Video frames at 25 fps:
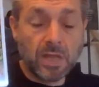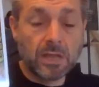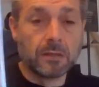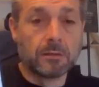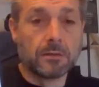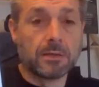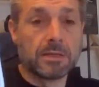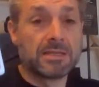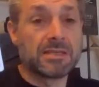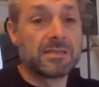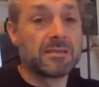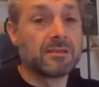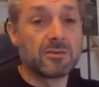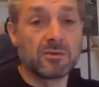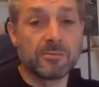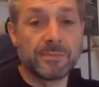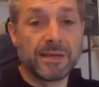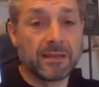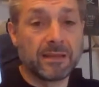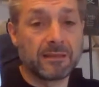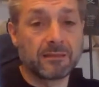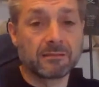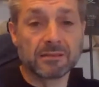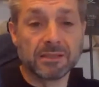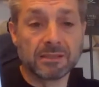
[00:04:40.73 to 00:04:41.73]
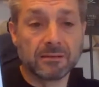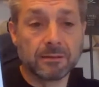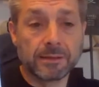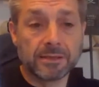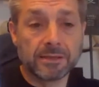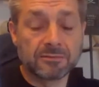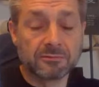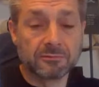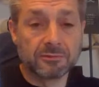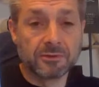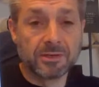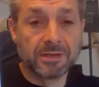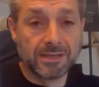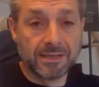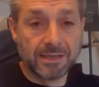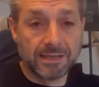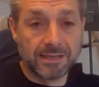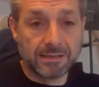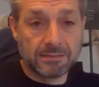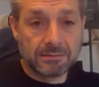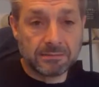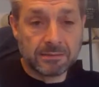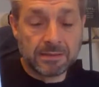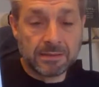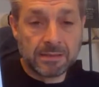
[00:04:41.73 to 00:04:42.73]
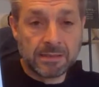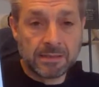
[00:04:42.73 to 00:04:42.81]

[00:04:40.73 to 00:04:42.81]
And this has come out 3 weeks running now.